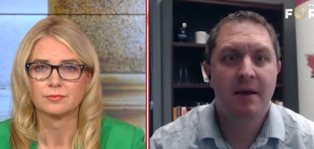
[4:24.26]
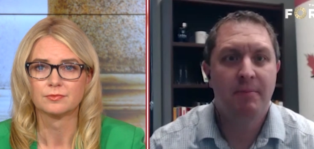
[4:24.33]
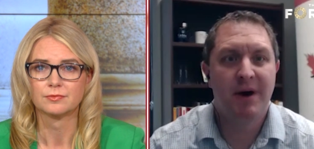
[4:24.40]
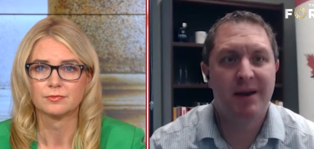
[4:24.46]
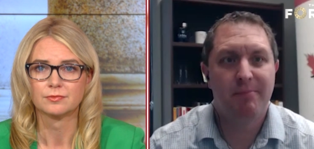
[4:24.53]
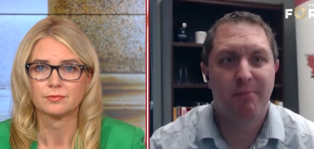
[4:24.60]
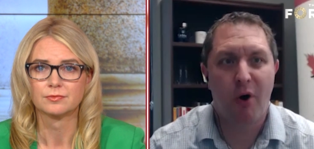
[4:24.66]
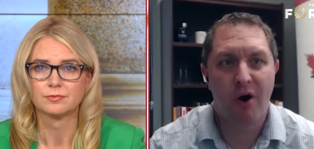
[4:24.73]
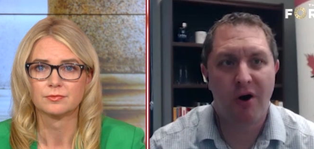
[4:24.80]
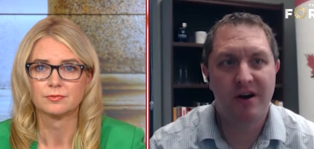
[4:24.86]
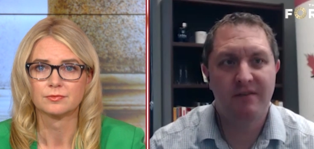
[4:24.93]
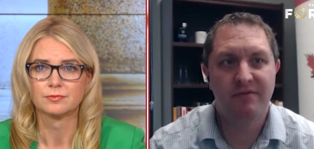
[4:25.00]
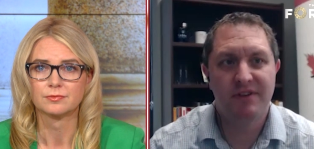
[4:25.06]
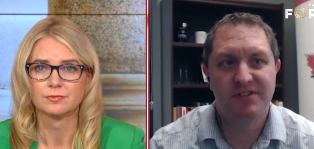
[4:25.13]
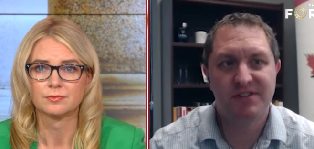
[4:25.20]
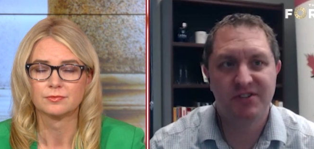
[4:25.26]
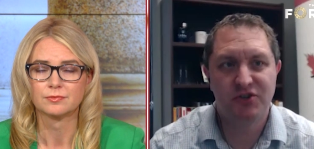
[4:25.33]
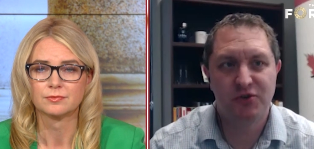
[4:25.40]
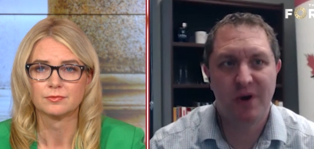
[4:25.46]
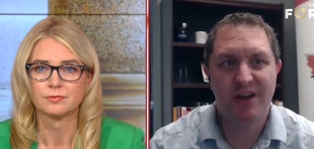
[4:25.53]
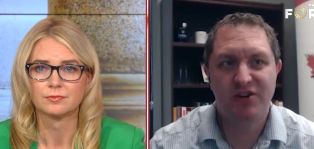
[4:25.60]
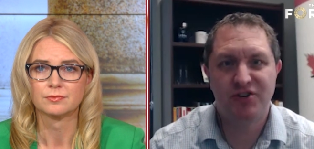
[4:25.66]
Speaker 1: But part of the
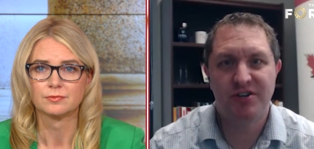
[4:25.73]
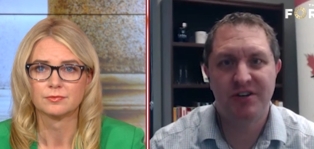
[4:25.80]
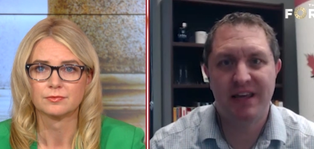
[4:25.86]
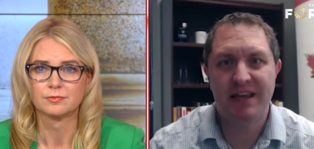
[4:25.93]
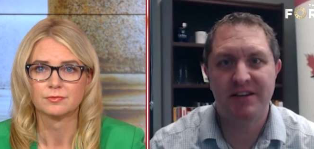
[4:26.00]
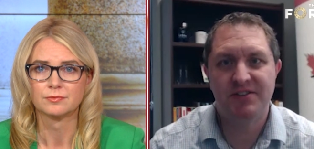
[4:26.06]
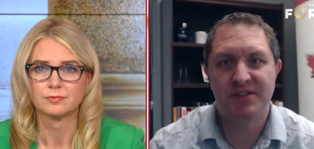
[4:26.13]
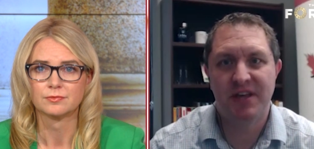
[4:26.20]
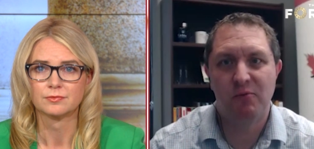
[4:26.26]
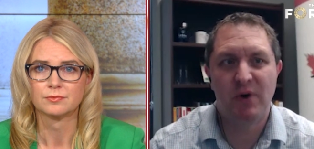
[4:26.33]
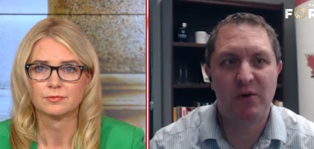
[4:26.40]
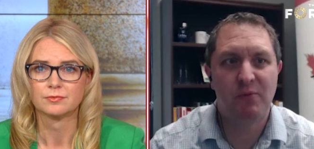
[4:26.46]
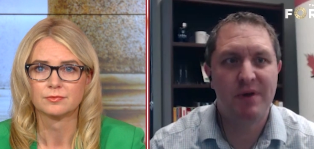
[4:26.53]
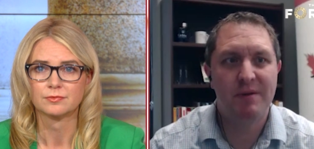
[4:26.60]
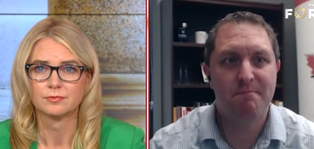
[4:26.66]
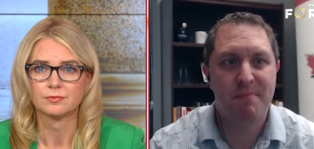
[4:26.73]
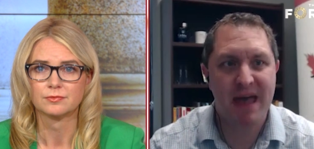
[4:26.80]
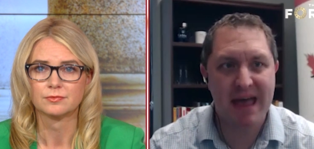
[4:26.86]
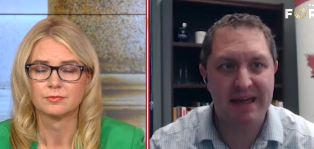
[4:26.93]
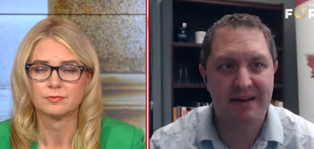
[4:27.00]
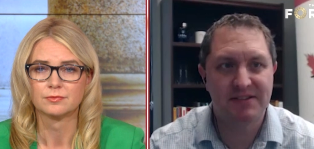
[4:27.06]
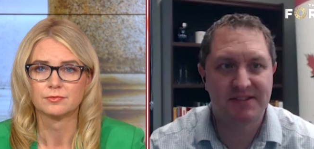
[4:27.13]
situation is that when we
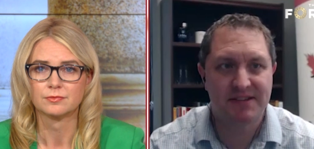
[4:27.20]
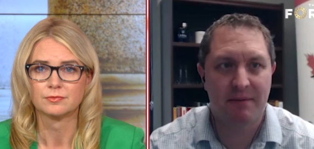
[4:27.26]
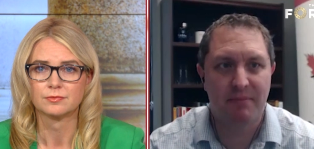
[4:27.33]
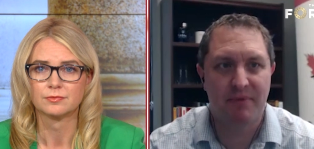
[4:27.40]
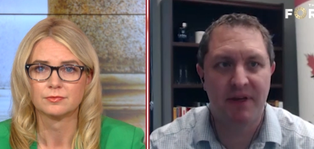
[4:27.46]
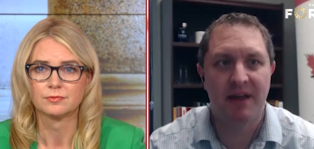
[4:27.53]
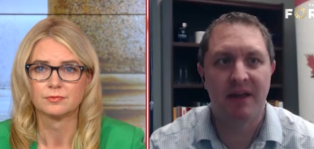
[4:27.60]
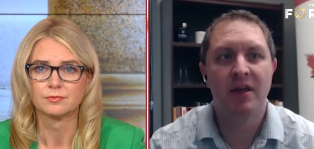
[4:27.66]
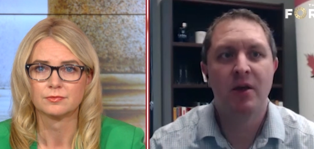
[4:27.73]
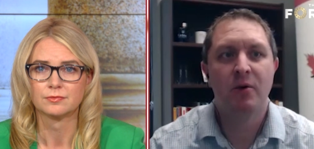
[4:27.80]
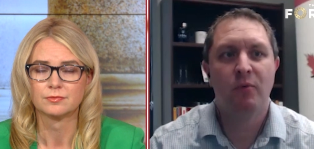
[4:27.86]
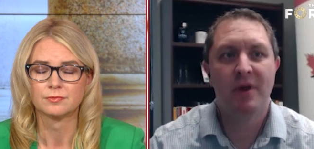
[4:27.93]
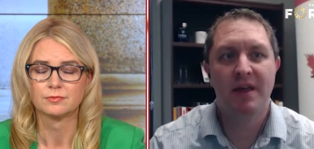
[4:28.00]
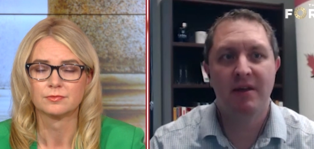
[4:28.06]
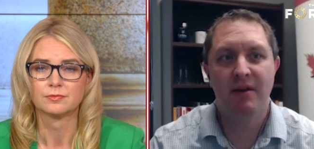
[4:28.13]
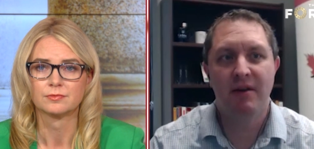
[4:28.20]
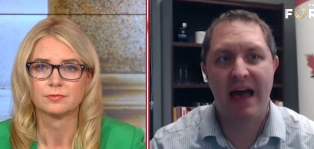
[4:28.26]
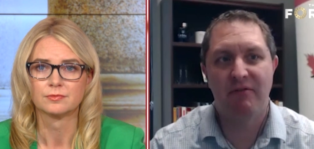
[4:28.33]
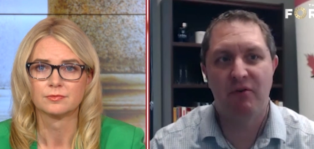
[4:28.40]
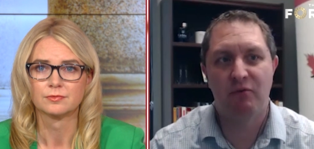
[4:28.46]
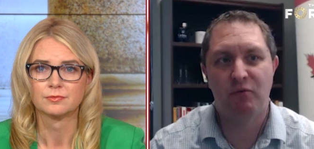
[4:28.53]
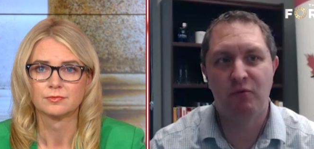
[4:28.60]
ban something, we have
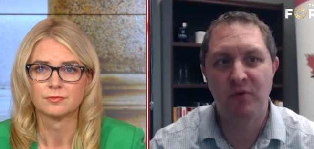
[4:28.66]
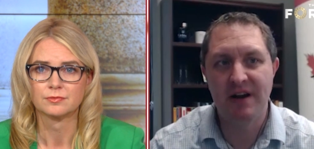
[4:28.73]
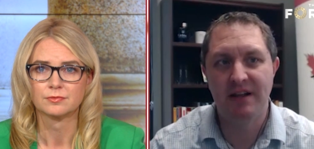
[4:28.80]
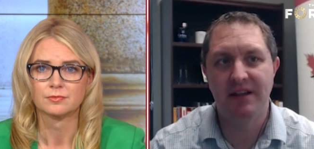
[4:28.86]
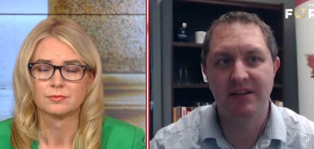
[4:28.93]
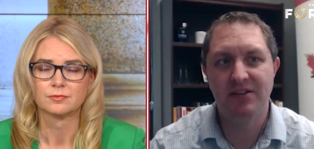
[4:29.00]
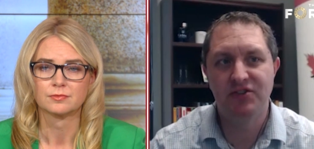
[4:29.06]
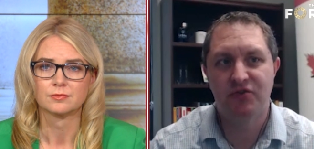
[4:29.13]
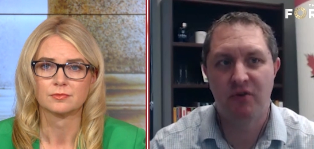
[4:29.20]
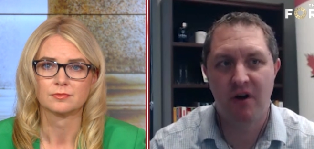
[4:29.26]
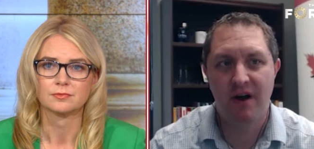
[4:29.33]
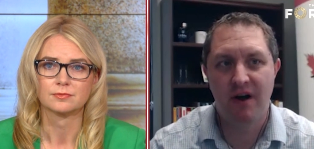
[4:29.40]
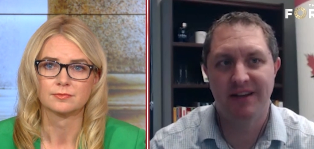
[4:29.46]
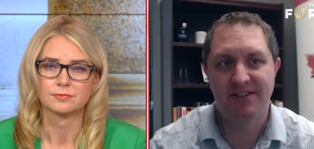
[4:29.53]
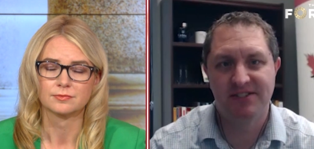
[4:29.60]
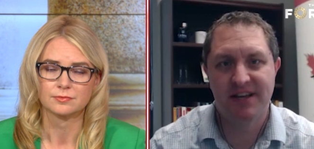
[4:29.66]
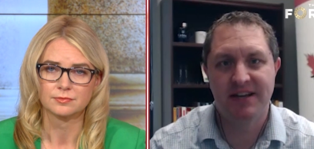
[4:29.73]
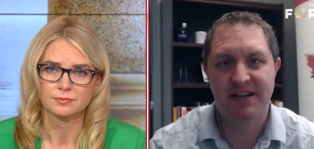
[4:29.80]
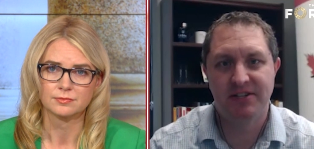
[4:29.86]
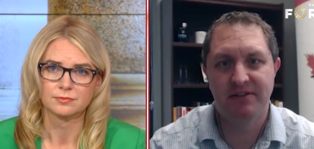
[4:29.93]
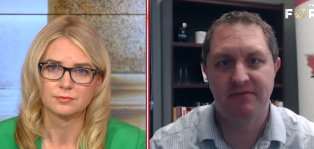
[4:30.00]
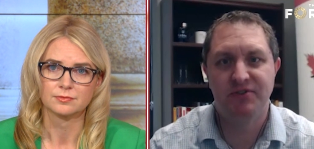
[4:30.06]
a really strong
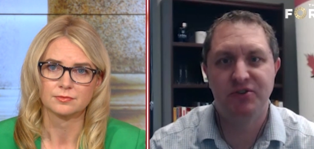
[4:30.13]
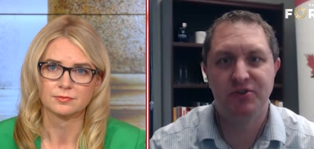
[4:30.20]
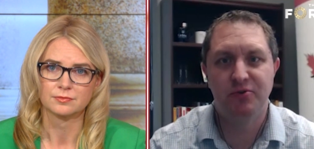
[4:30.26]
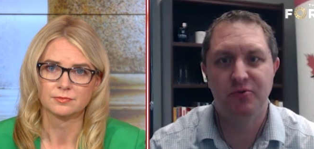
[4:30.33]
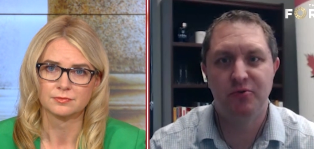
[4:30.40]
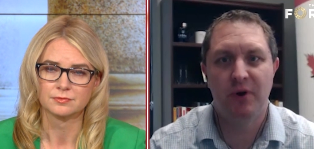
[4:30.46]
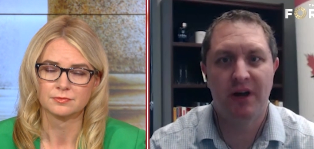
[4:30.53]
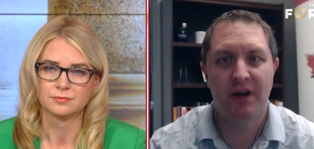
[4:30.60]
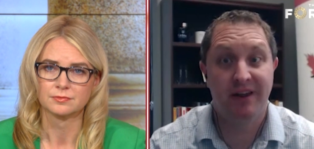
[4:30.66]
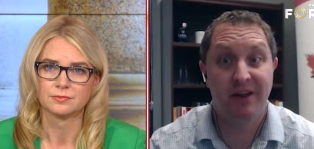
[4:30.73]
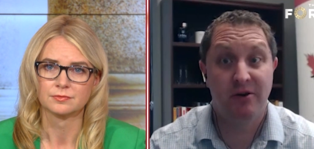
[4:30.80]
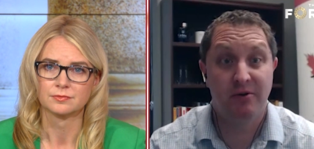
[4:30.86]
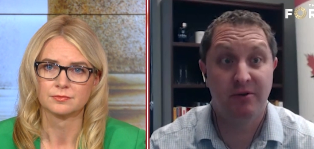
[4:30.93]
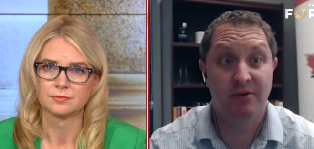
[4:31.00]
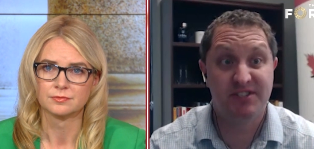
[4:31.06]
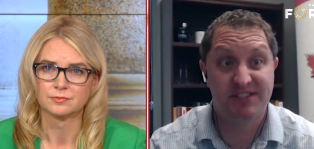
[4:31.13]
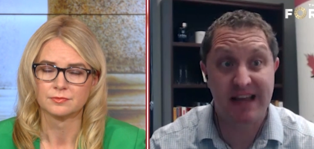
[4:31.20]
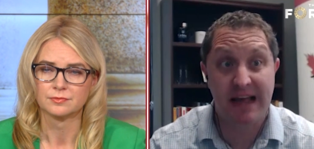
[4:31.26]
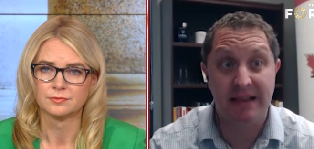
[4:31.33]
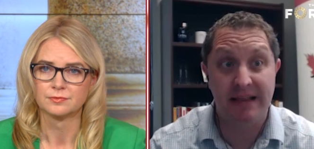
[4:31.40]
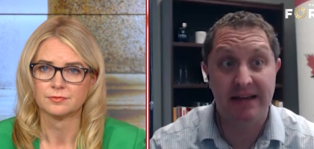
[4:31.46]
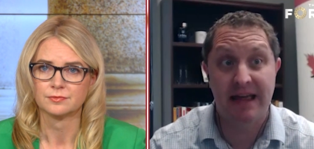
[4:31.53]
incentive to you know,
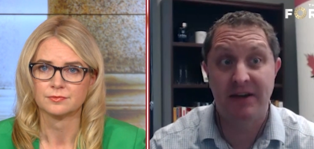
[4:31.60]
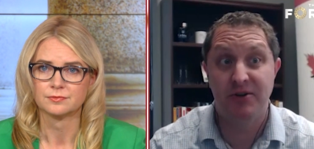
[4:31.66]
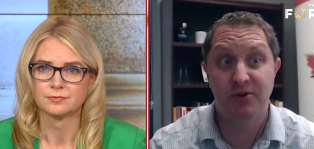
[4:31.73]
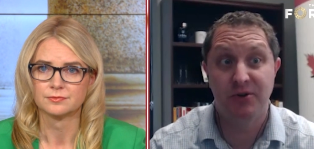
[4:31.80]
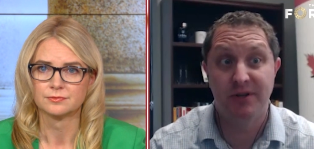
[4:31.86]
sell it and to